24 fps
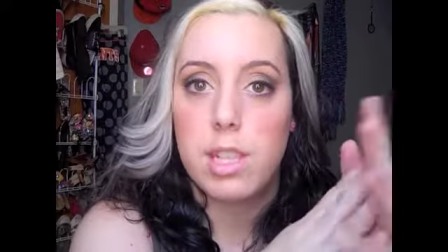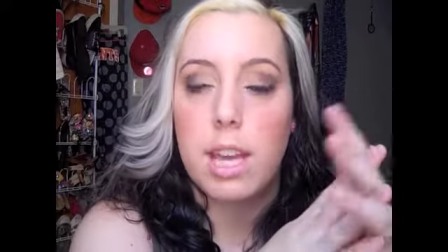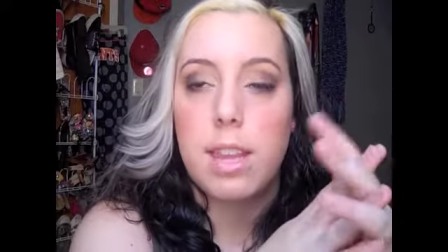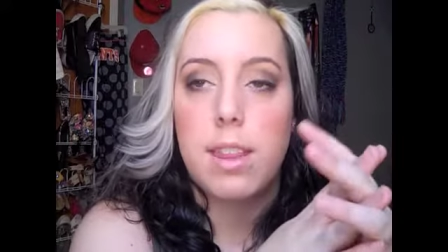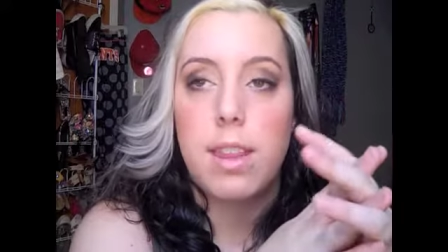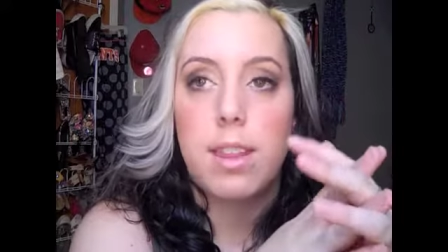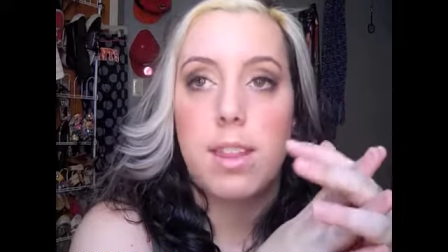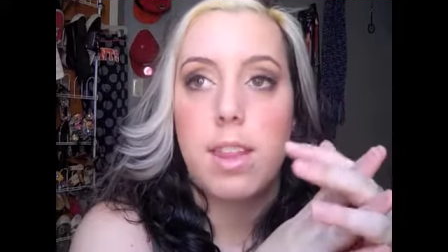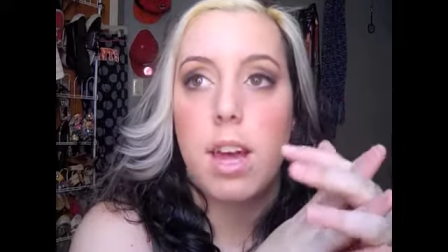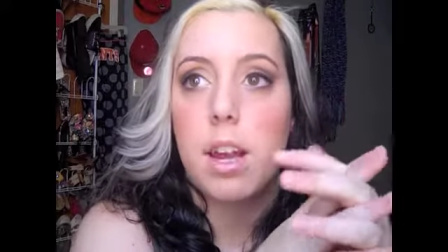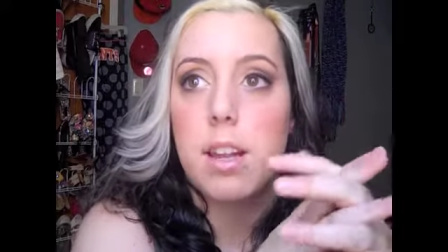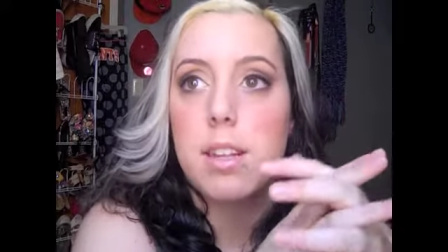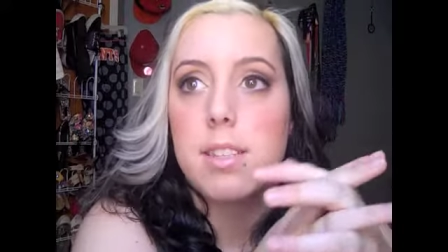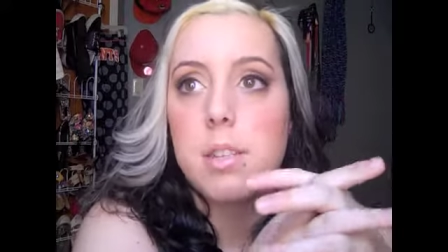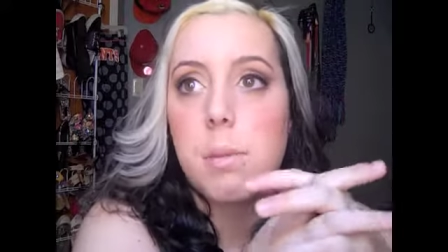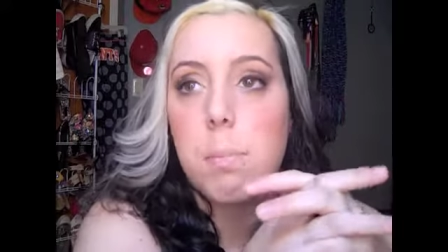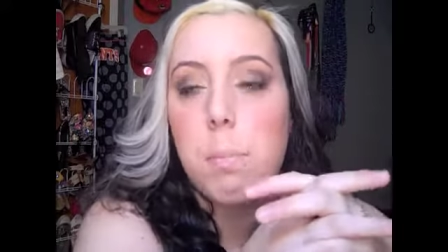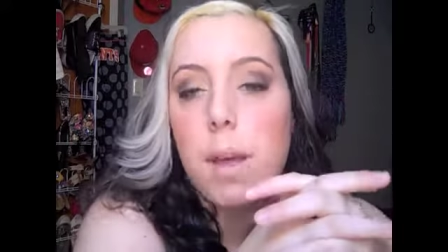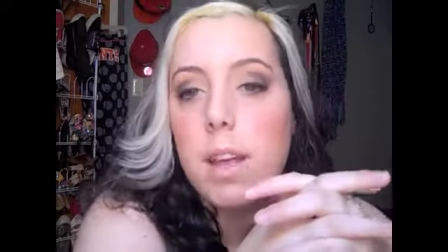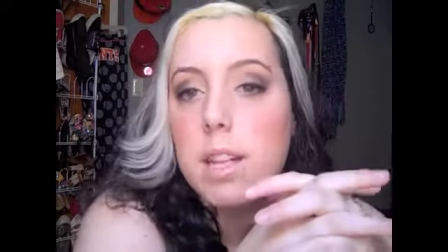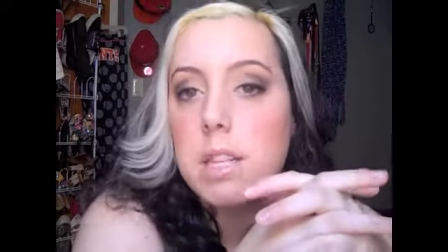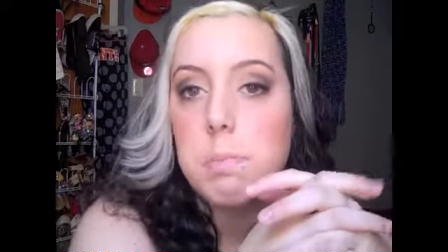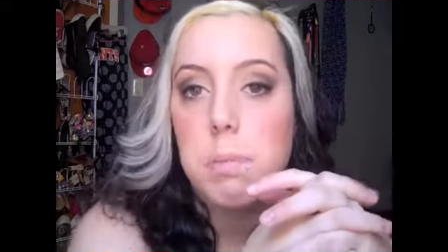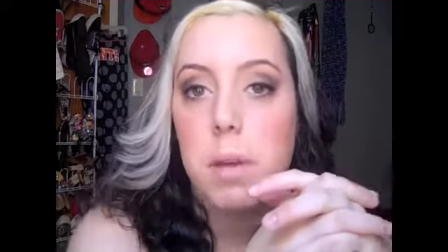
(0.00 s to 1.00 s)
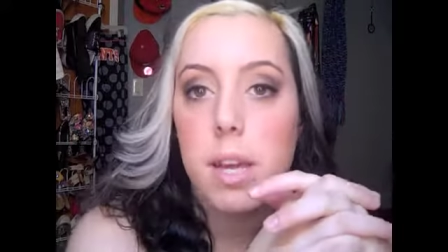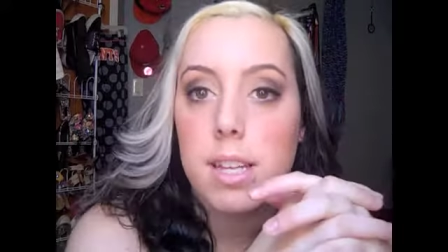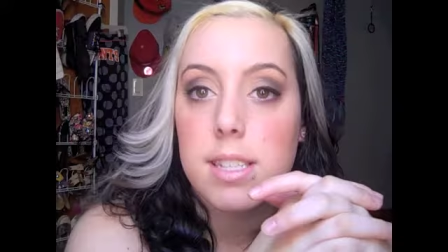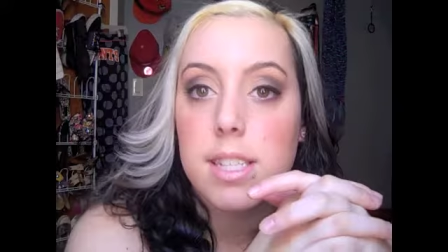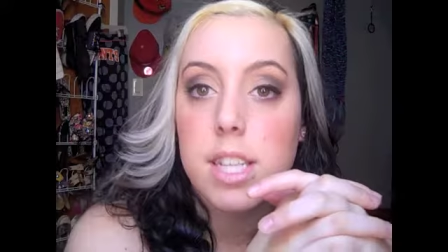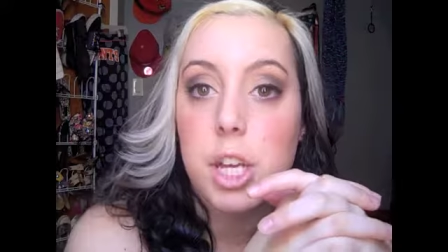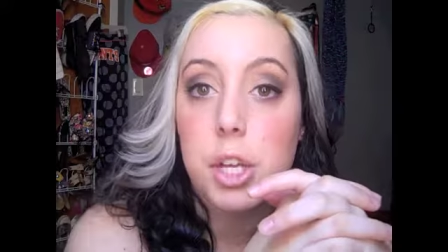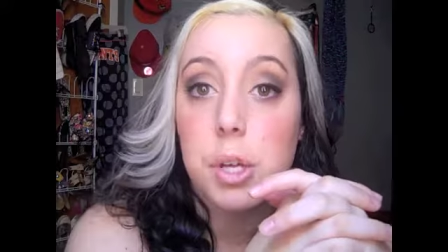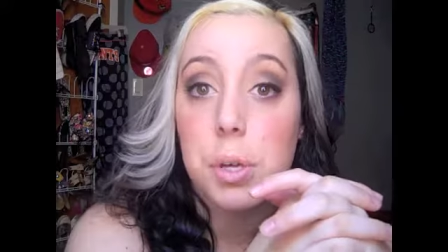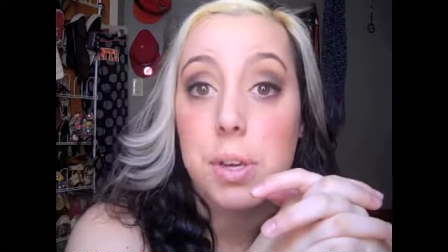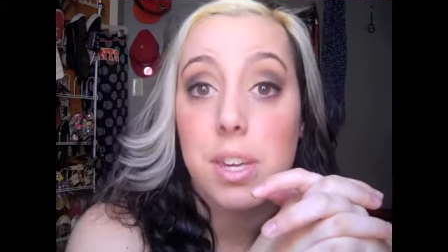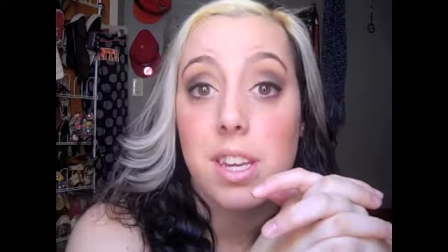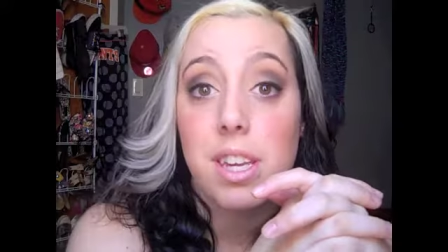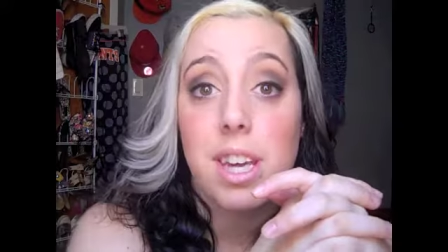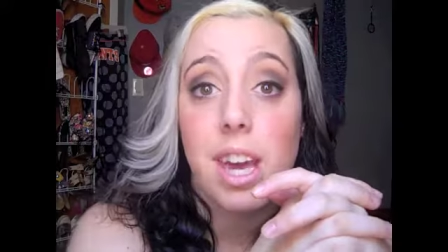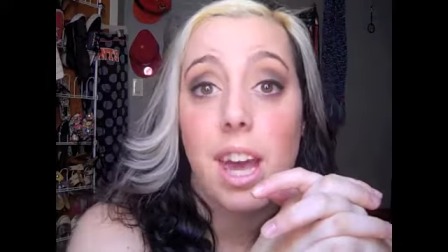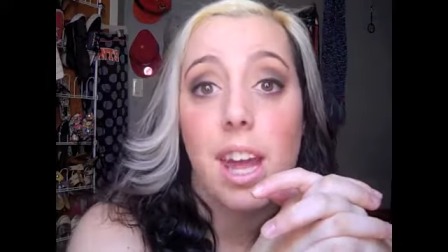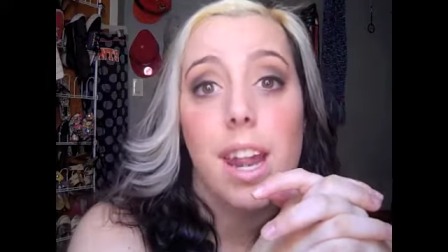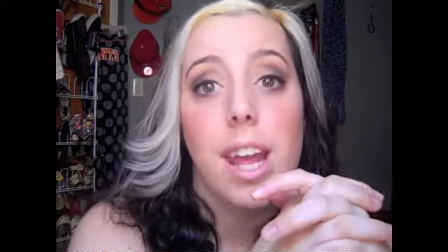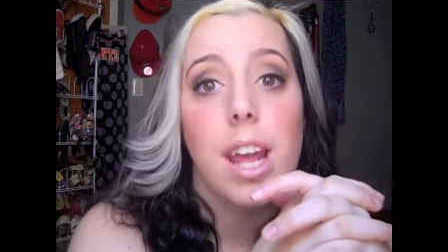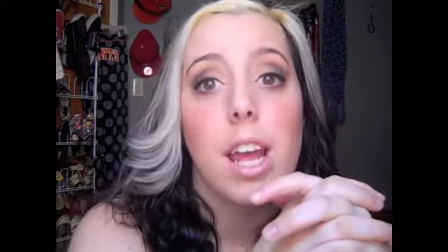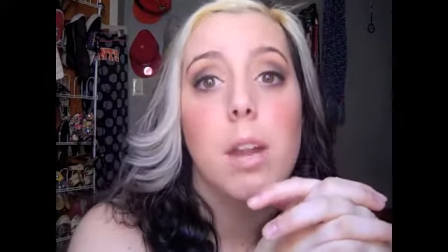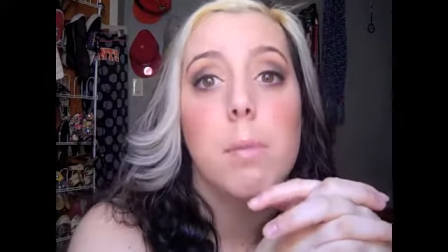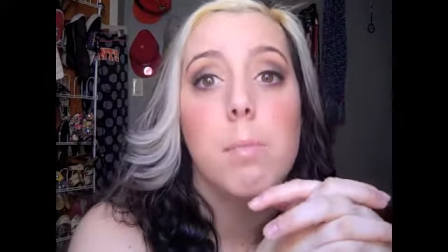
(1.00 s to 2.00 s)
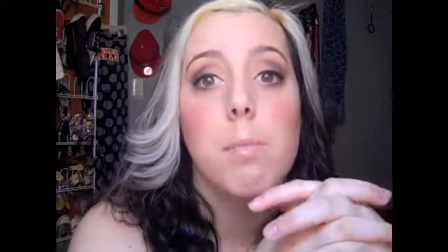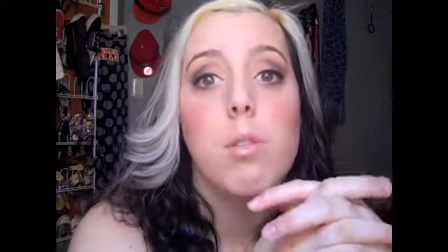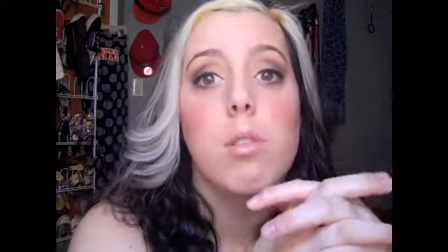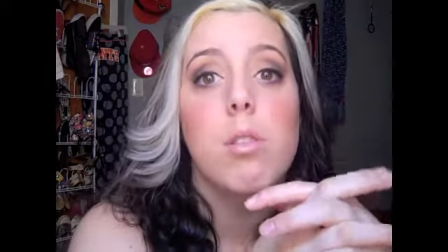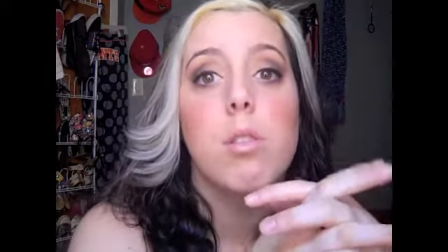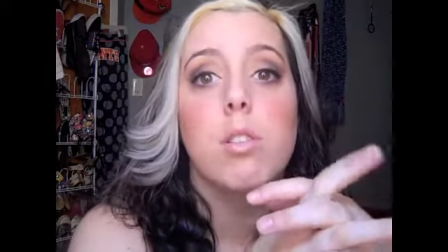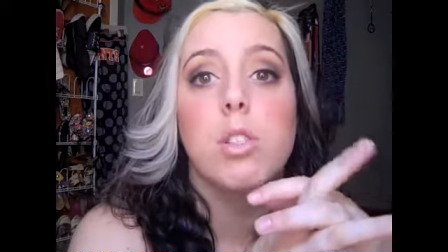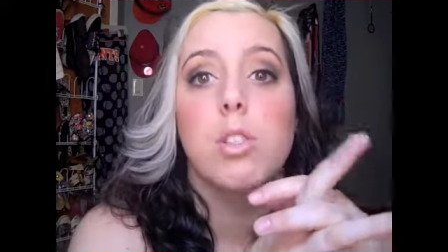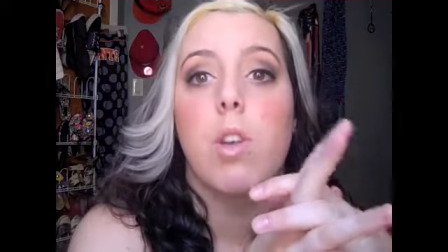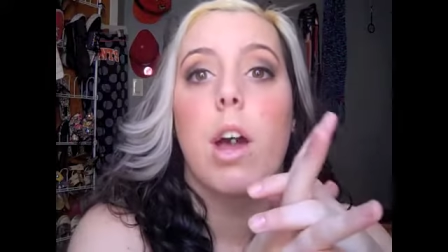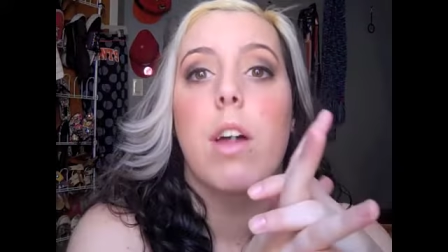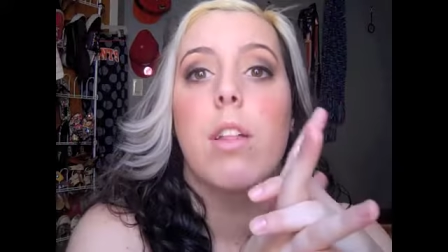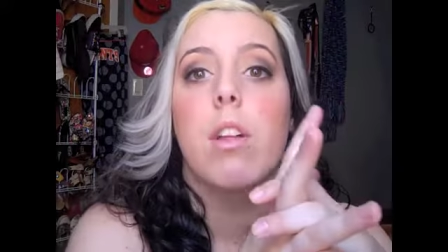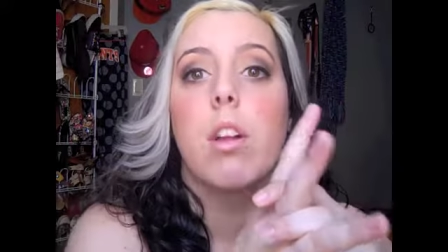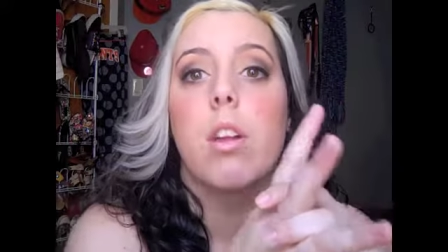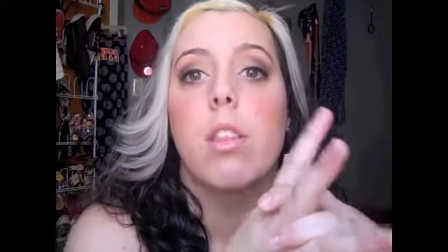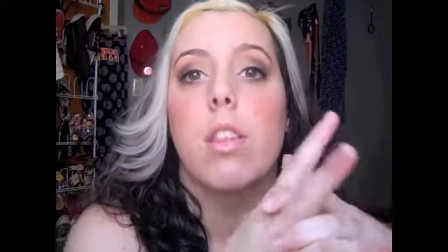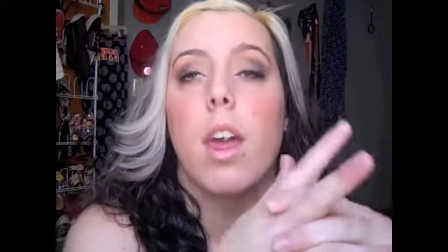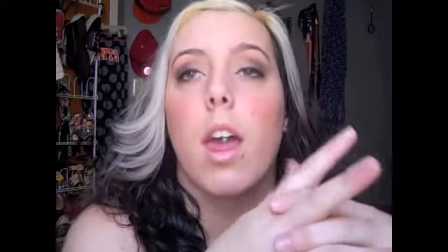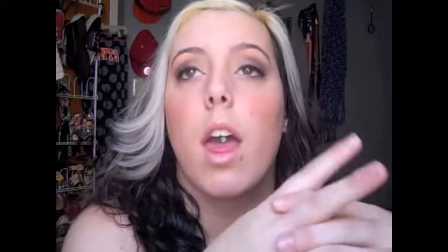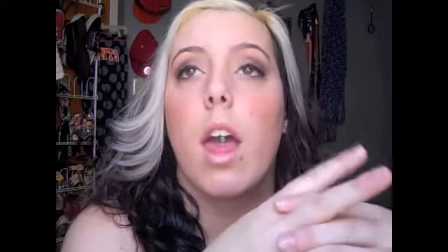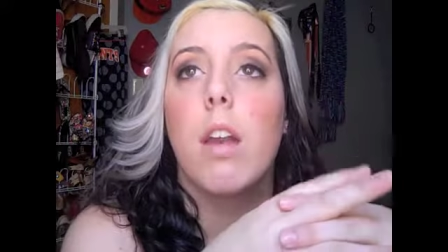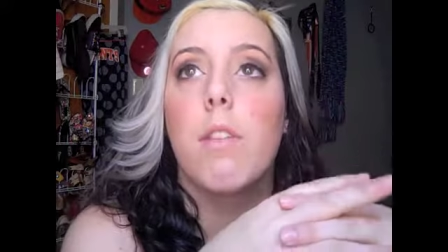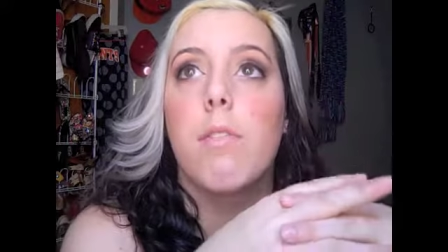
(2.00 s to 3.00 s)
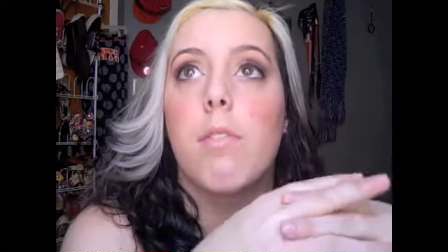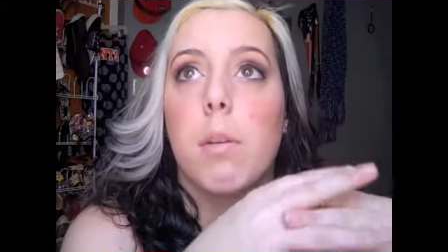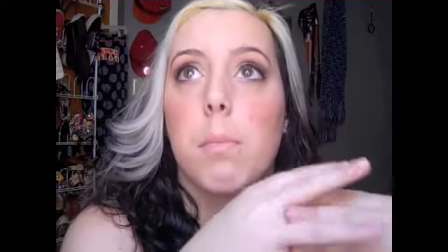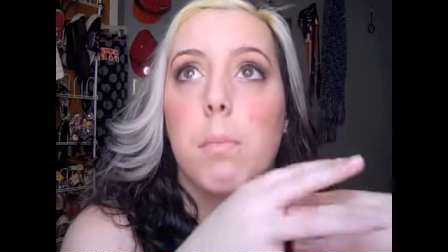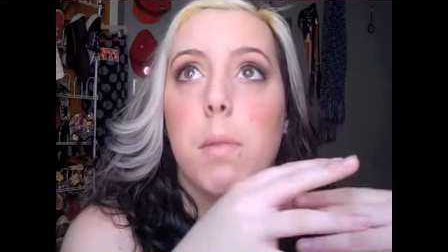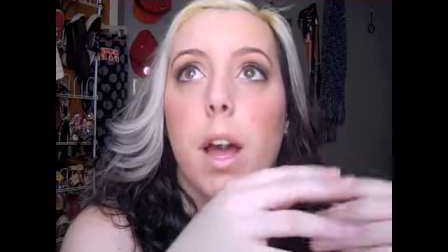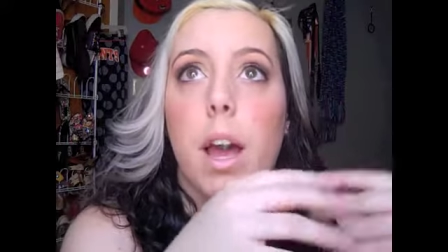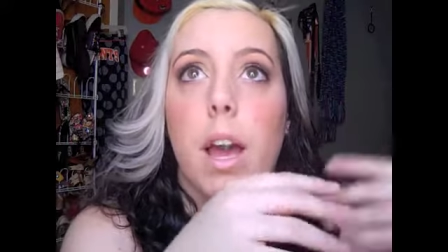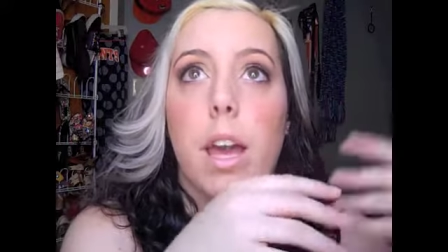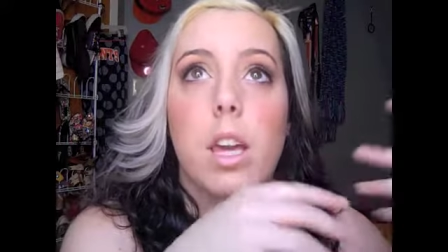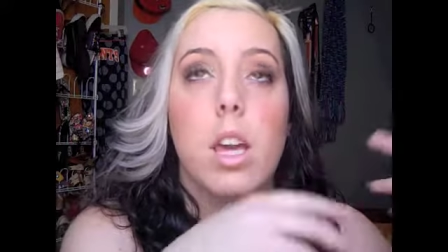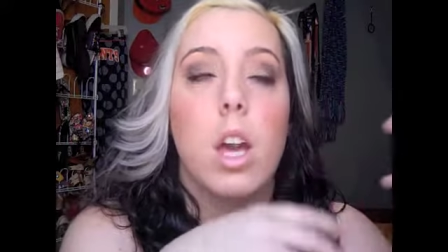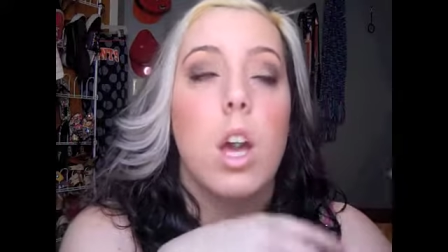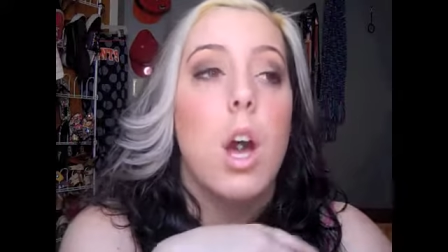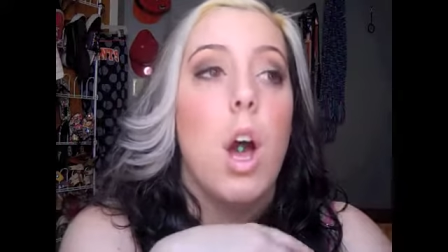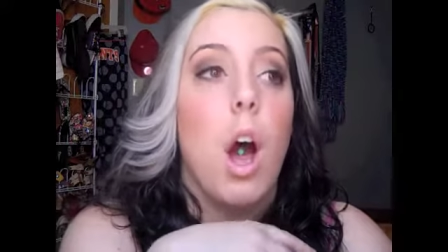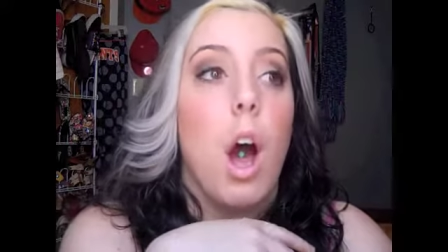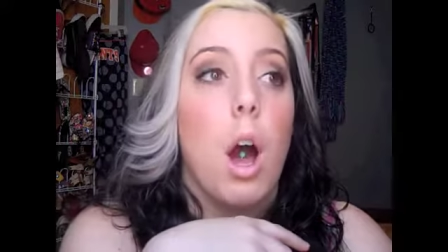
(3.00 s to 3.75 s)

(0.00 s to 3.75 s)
I think that is the best place that you can get animals rather than from like